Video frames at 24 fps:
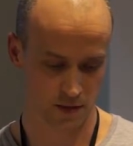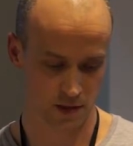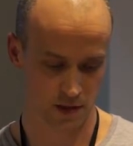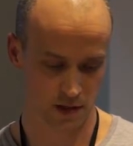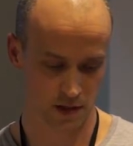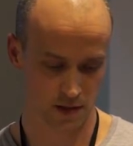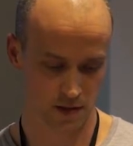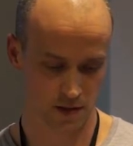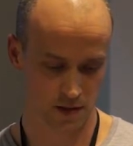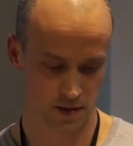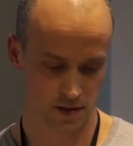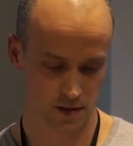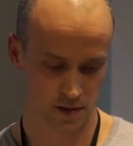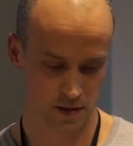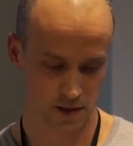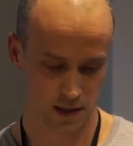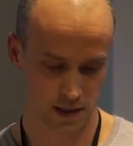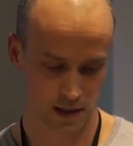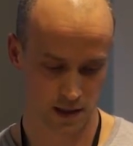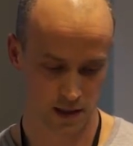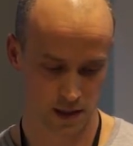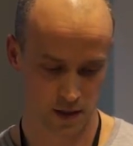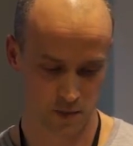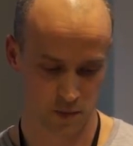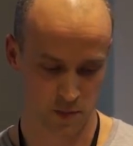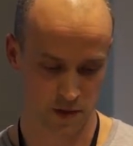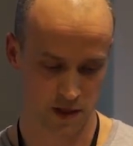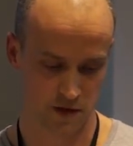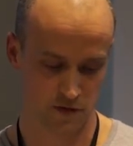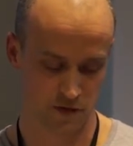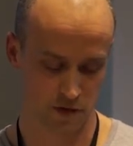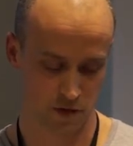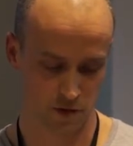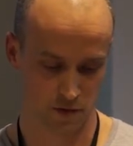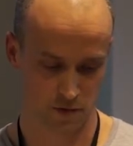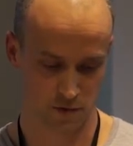widget. The
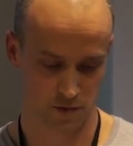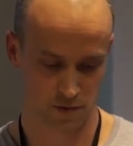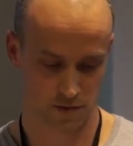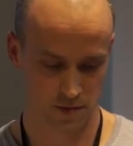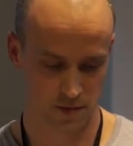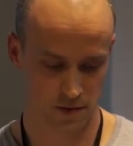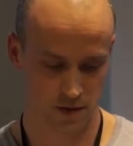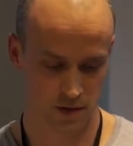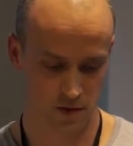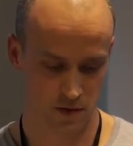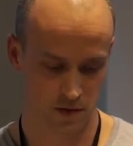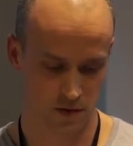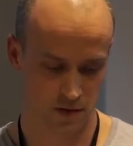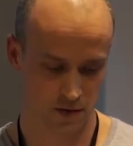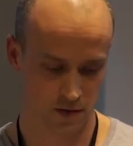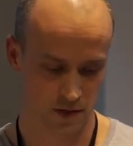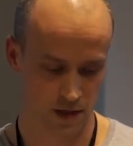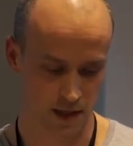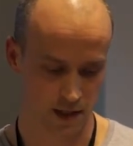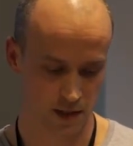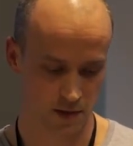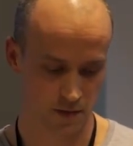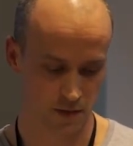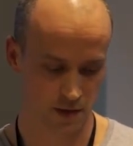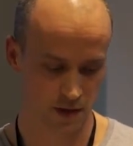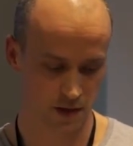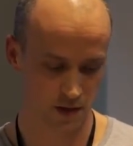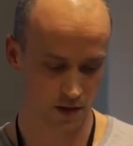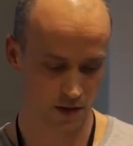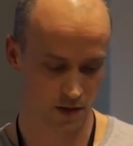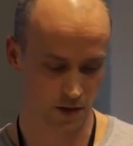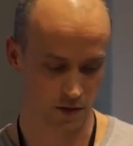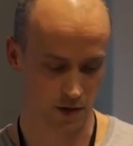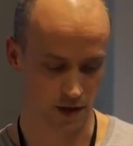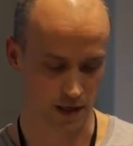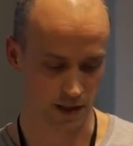preview goes to next widget,
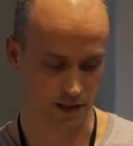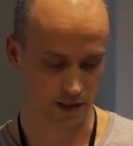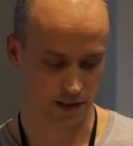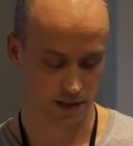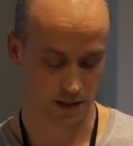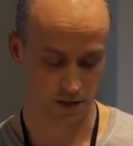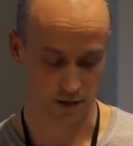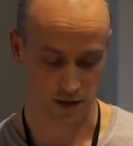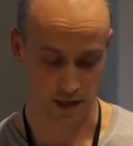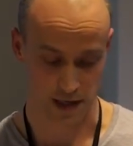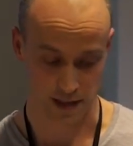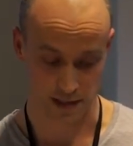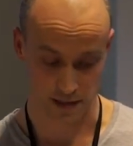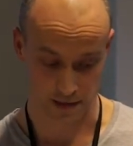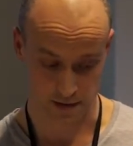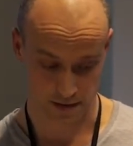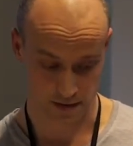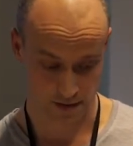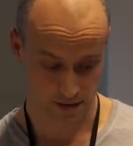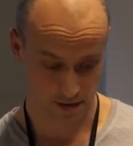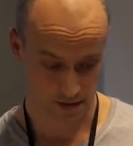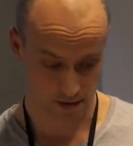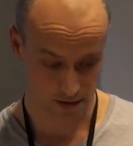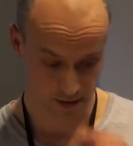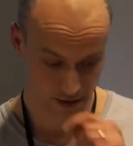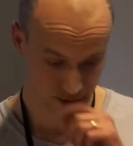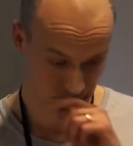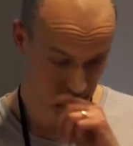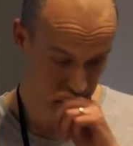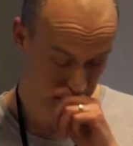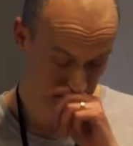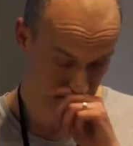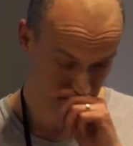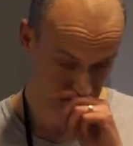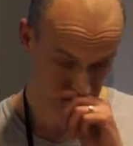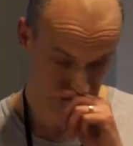so you can see your edits.
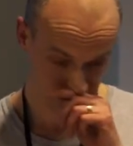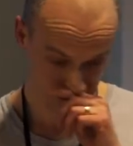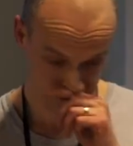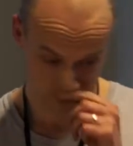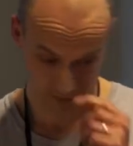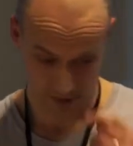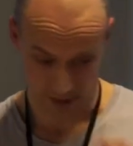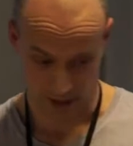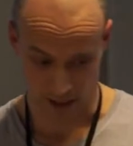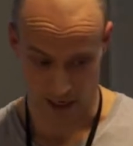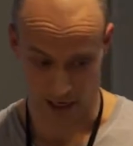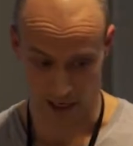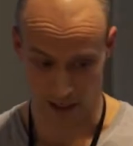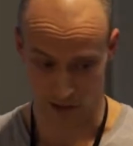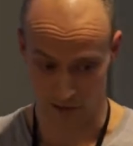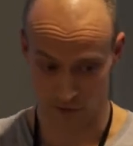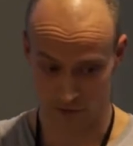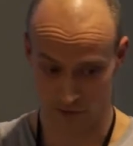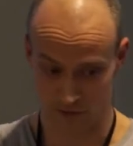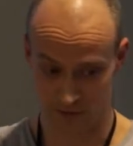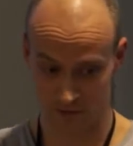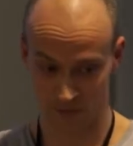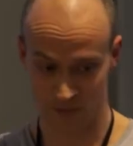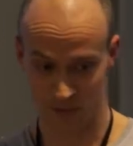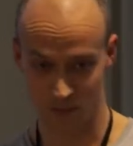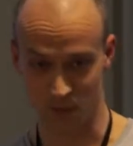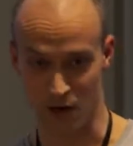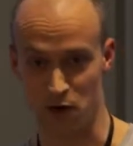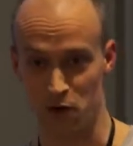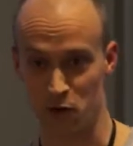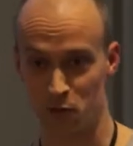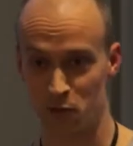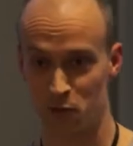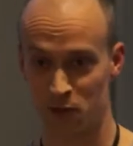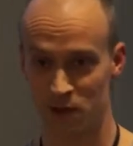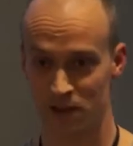Kind of
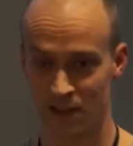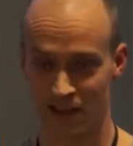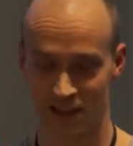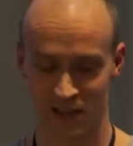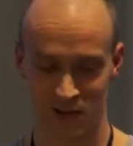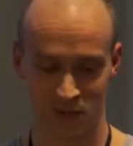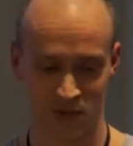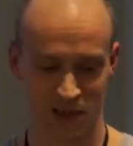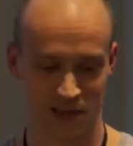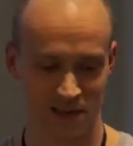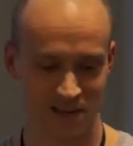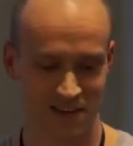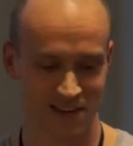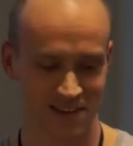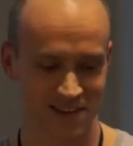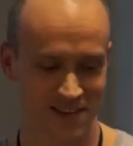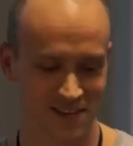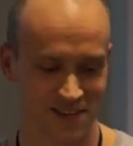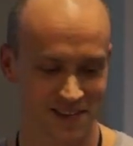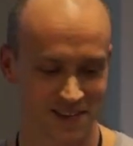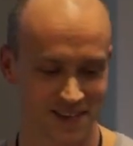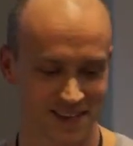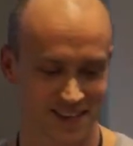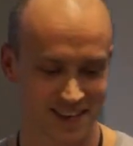PowerPoint experience.